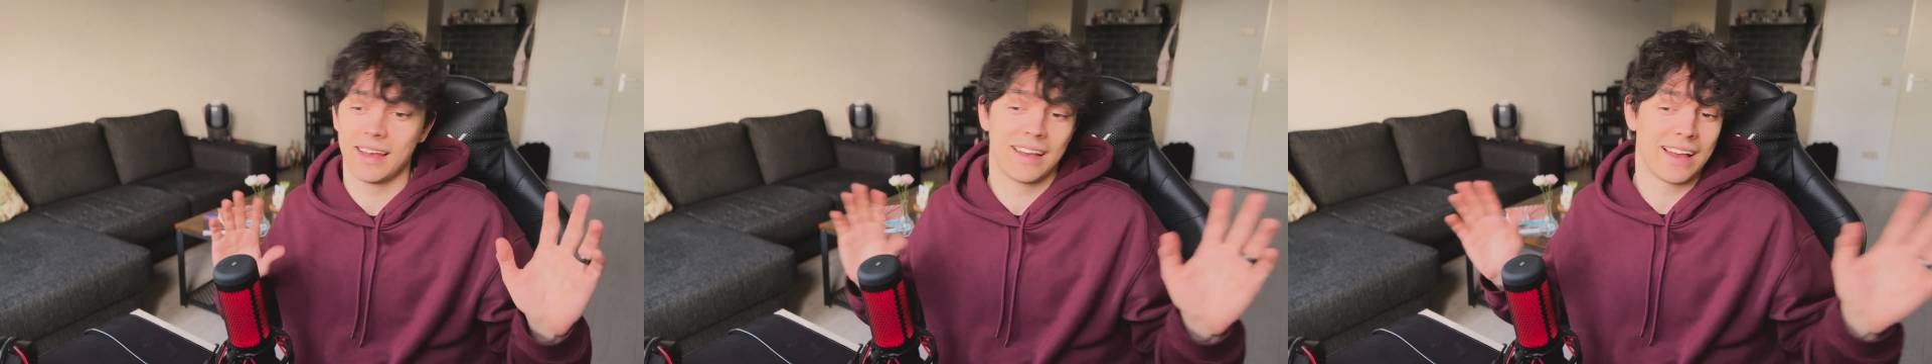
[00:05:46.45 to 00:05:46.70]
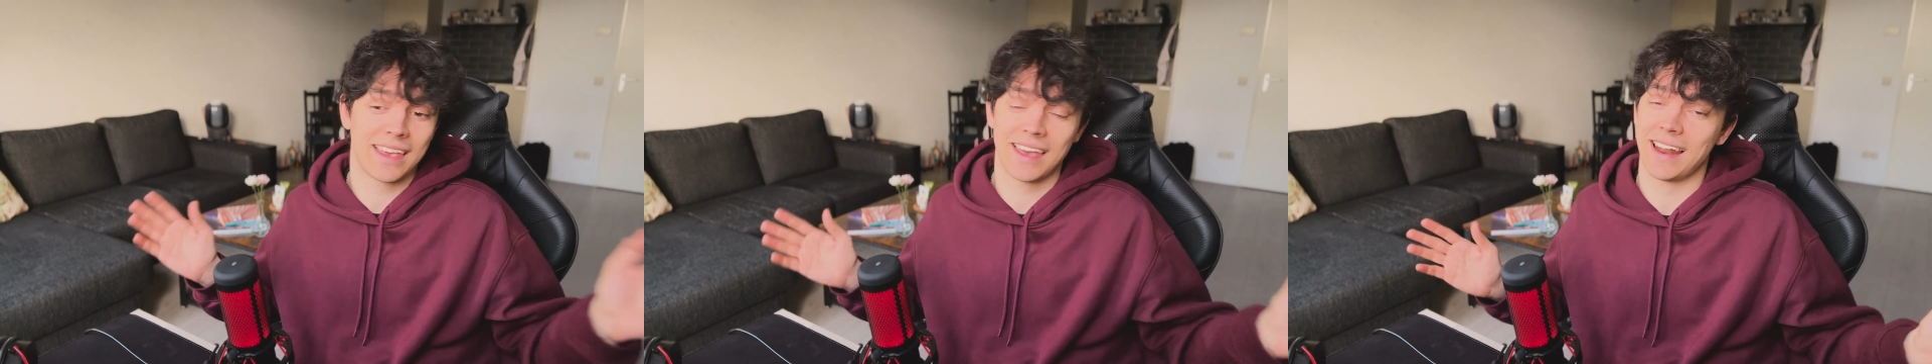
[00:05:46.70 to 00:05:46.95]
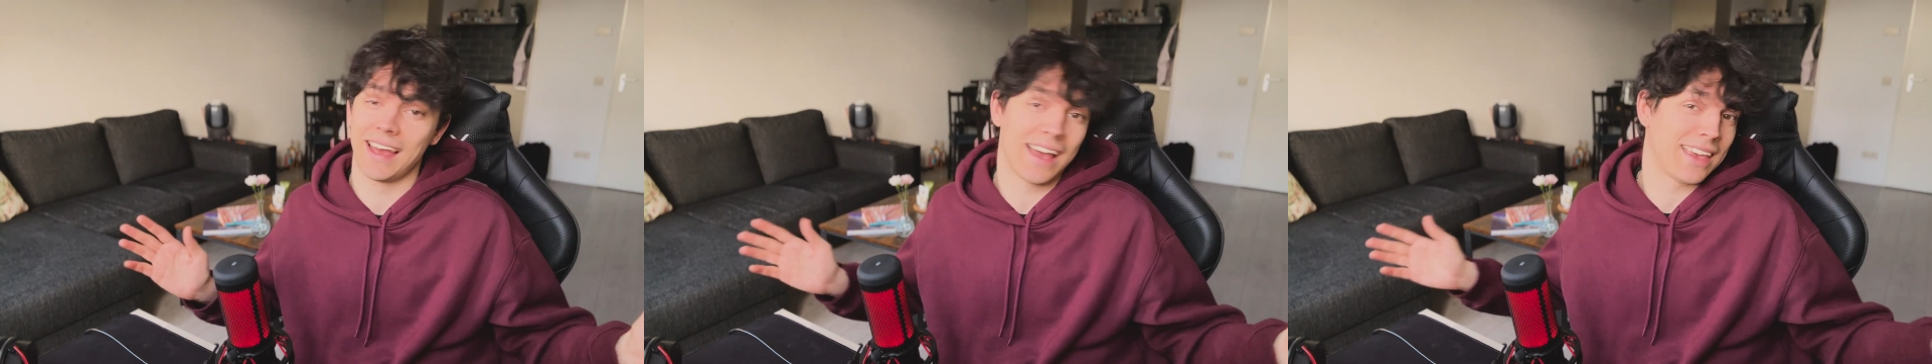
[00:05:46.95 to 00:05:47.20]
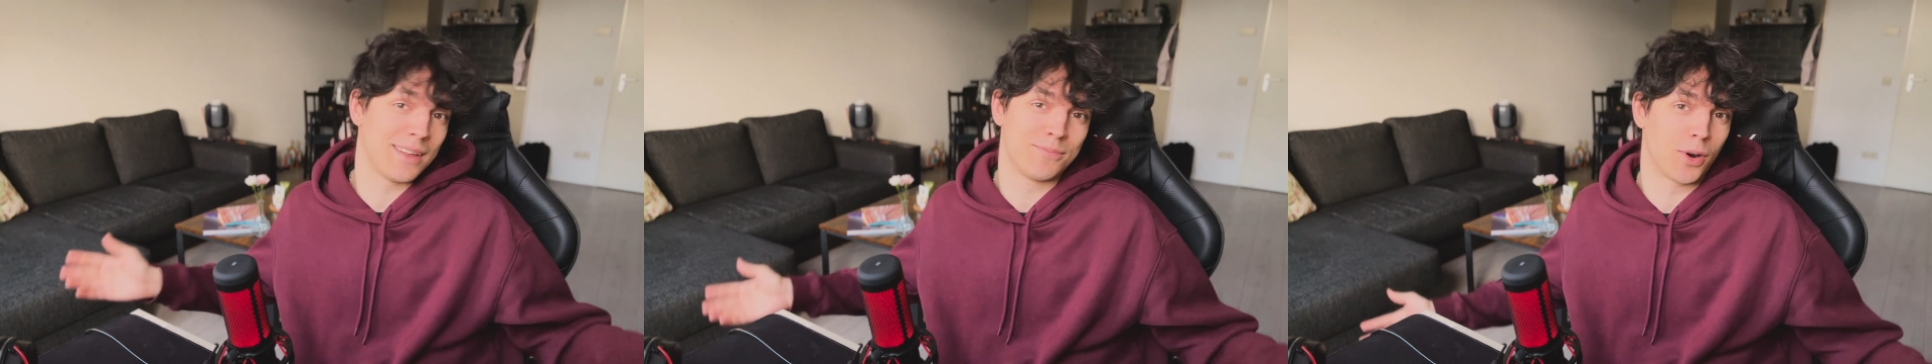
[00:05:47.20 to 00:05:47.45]
Again, I
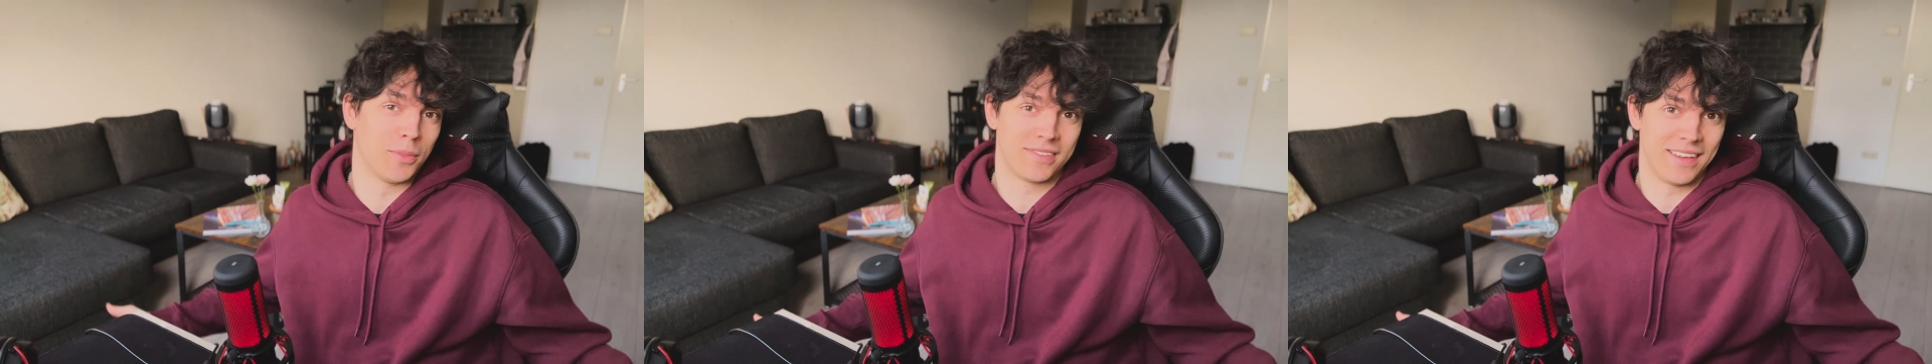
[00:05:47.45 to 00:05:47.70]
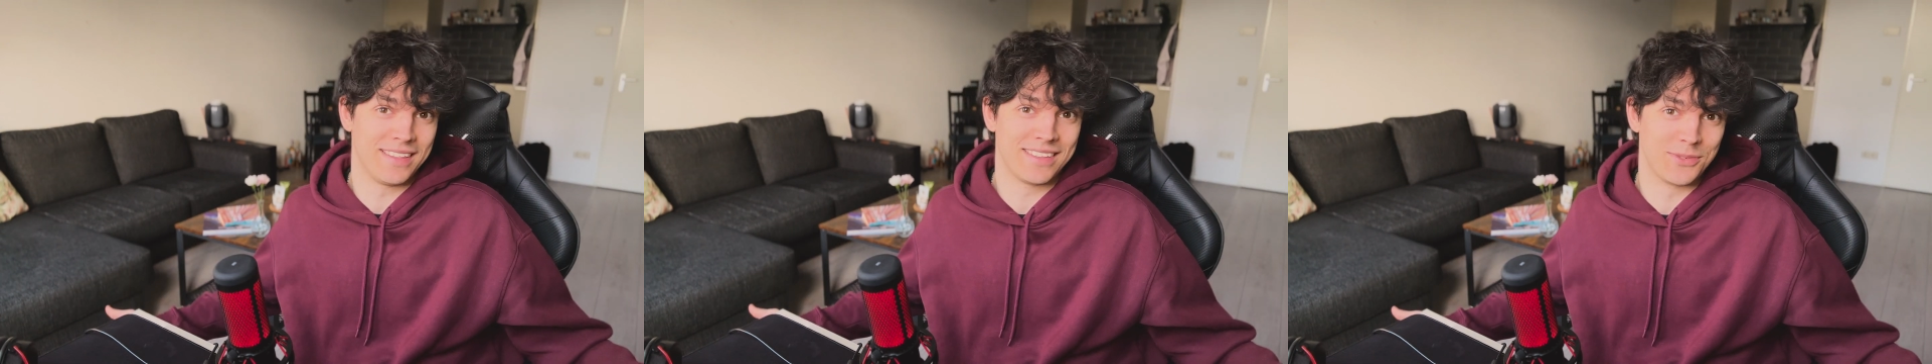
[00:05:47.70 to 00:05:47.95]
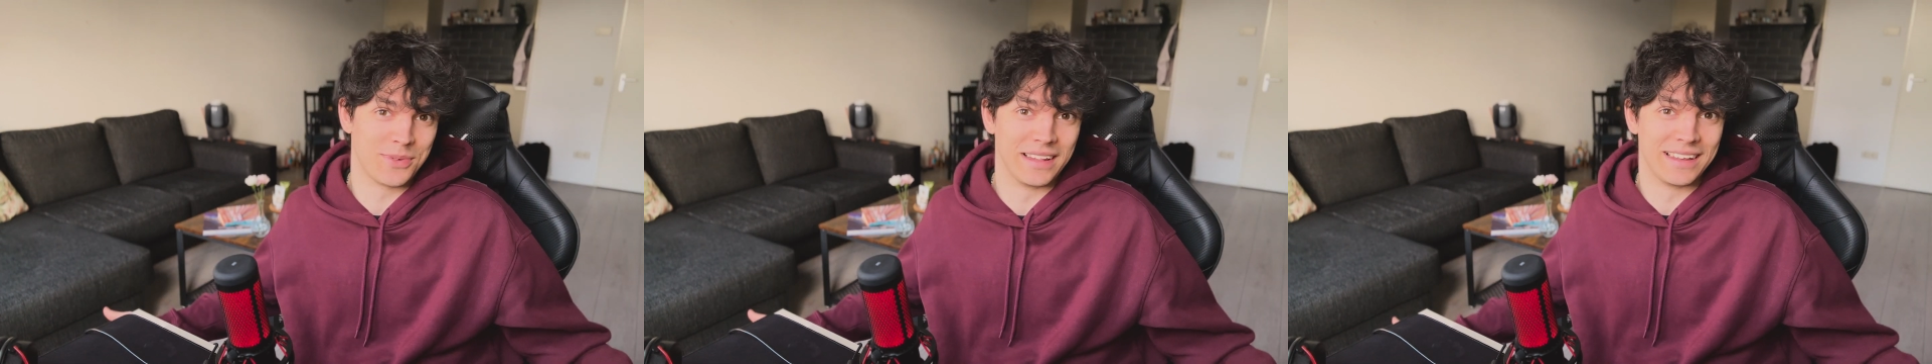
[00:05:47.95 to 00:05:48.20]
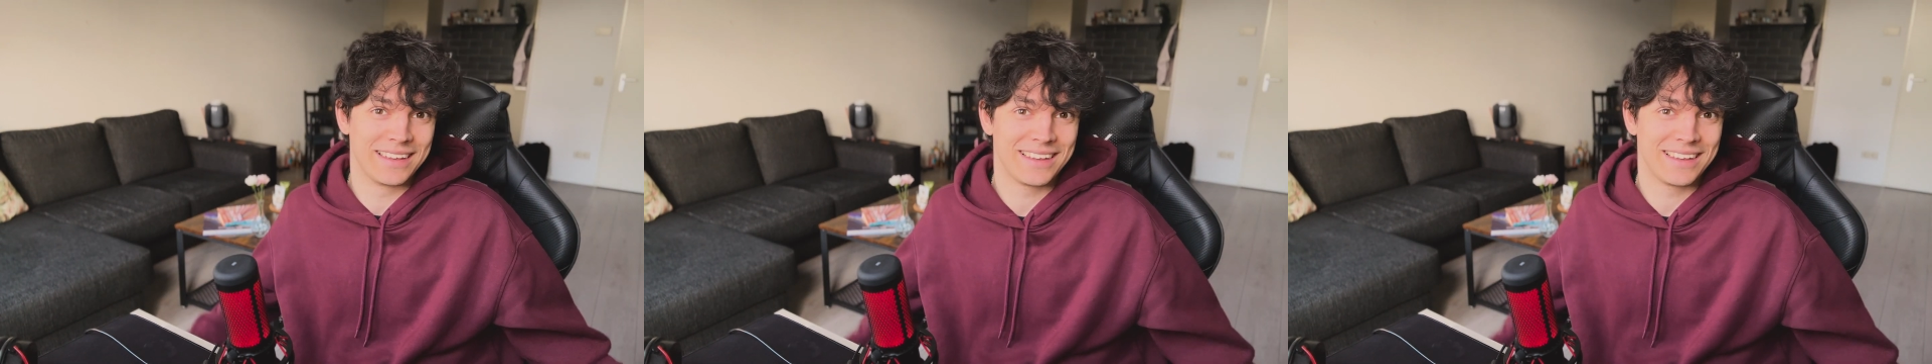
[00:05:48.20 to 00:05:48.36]
can't promise anything really.